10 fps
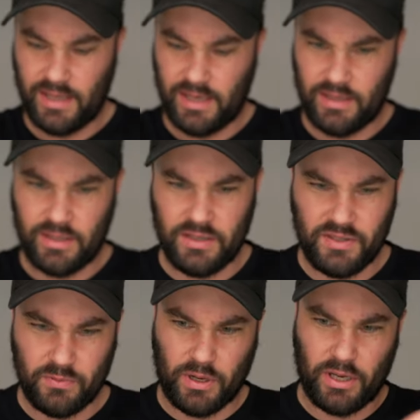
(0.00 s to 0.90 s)
And
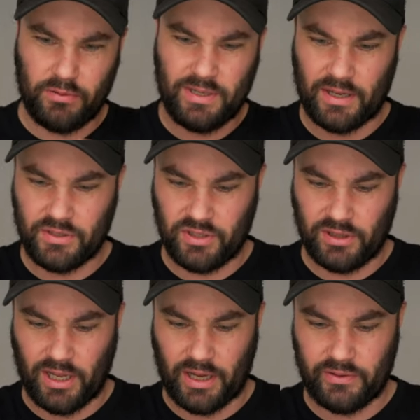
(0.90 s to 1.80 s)
this is where you attach the
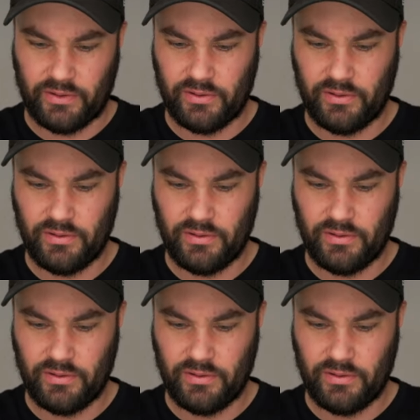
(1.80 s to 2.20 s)
light.